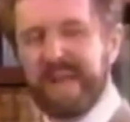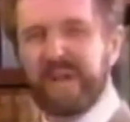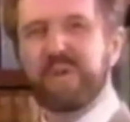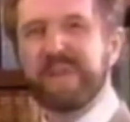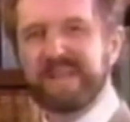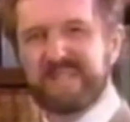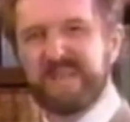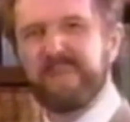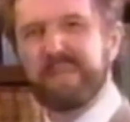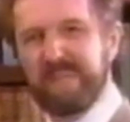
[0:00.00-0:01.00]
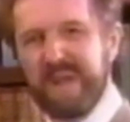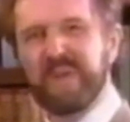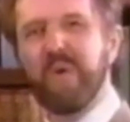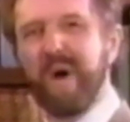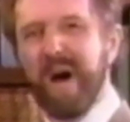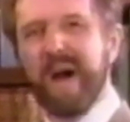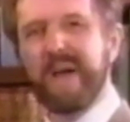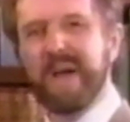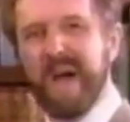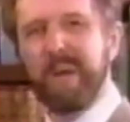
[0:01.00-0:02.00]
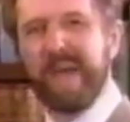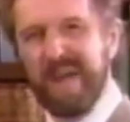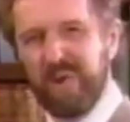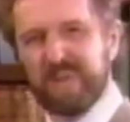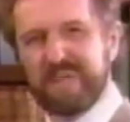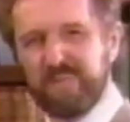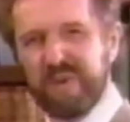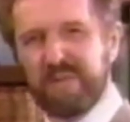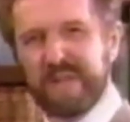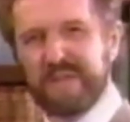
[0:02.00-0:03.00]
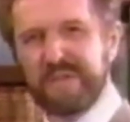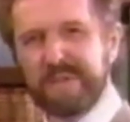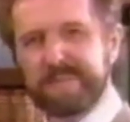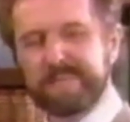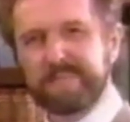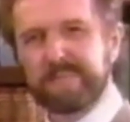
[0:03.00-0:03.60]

including Simeon ben Yochai, upheld this privilege.